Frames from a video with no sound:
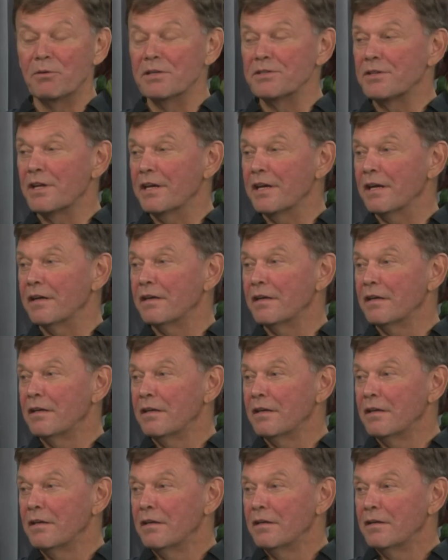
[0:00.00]
thing is to
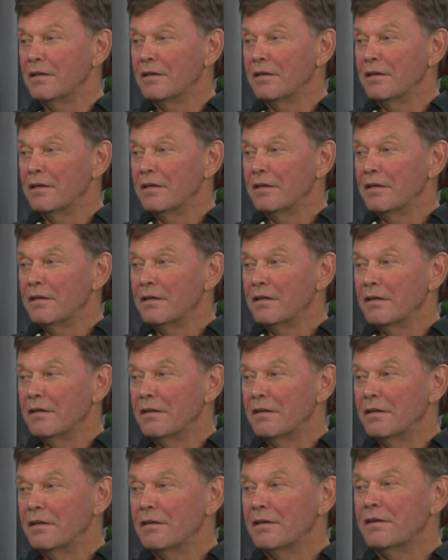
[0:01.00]
enjoy the fall
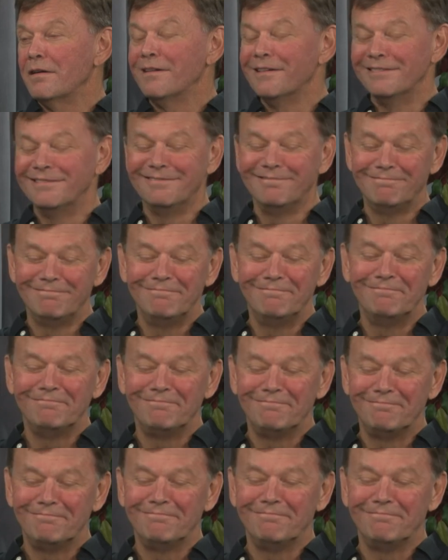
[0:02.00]
color. The fall color this year